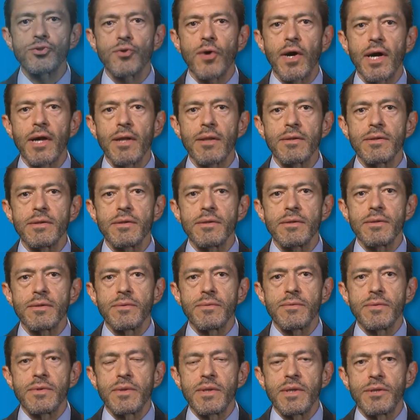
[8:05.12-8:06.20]
trial,
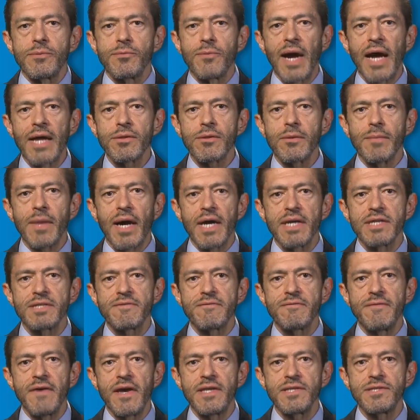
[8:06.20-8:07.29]
randomized
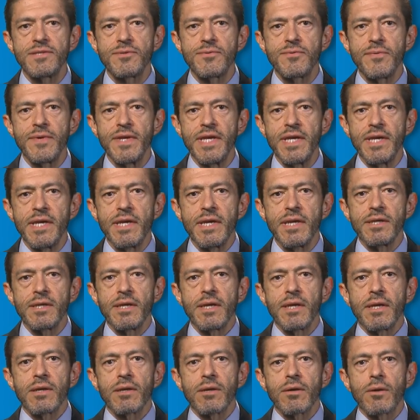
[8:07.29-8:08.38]
phase 3
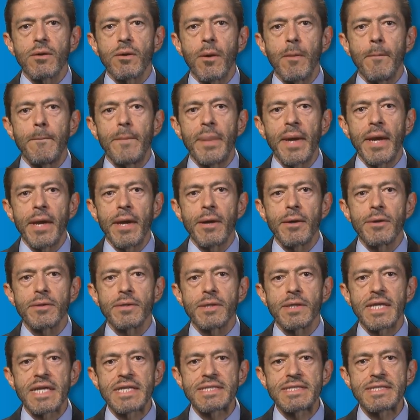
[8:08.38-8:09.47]
compared
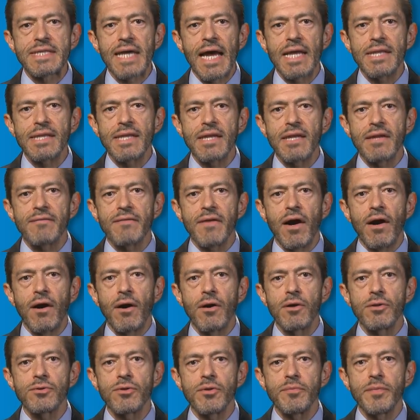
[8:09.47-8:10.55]
the dasatinib
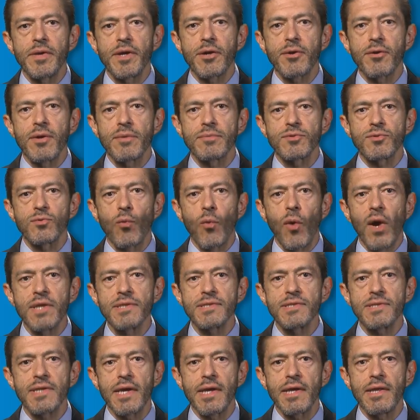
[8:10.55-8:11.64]
100 milligrams
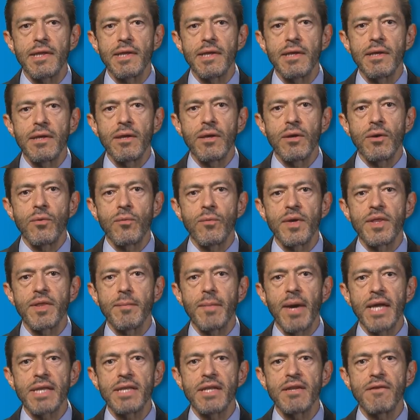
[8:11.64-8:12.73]
once daily with
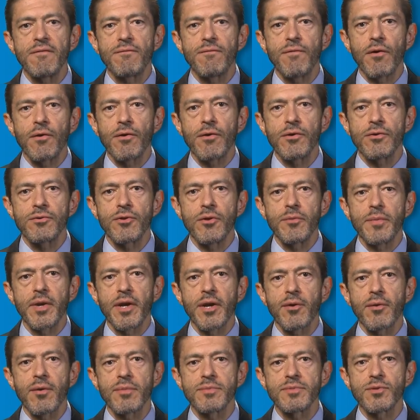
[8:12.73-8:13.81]
imatinib 400
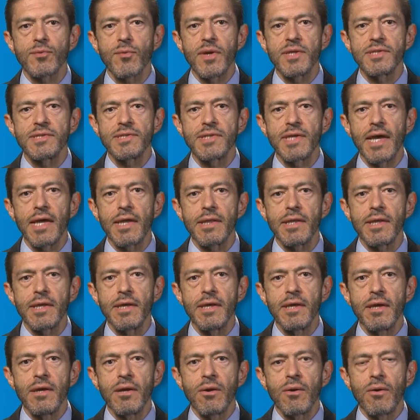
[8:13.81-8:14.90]
milligrams once daily,
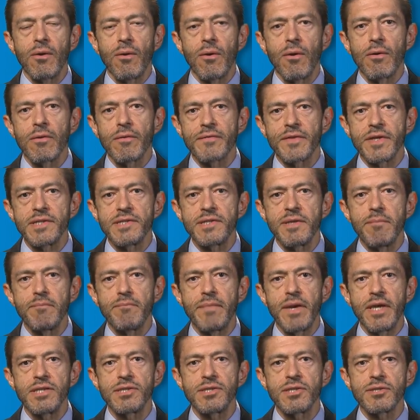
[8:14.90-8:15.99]
all of these in
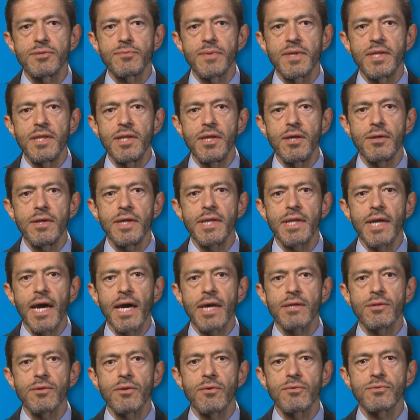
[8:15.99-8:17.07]
patients with newly
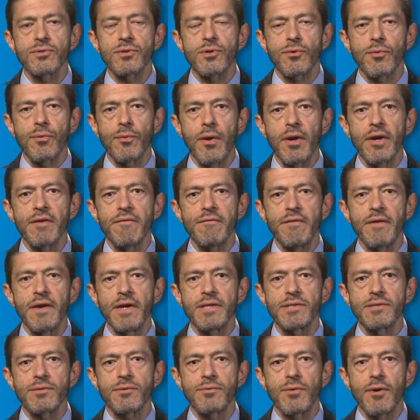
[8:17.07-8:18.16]
diagnosed chronic
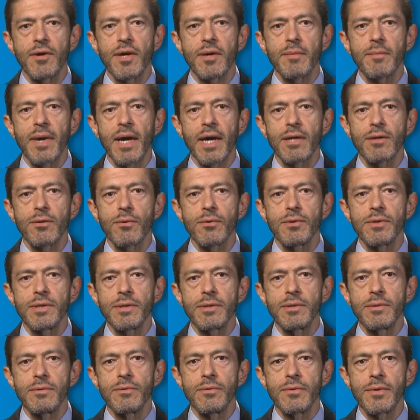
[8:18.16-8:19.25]
phase chronic myeloid
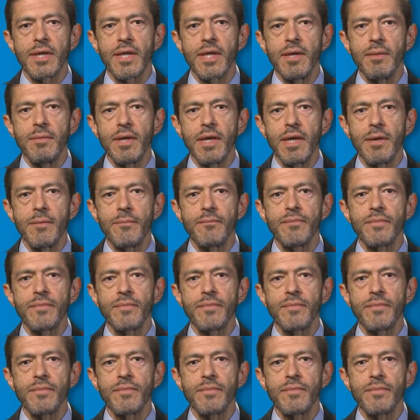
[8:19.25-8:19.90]
leukemia.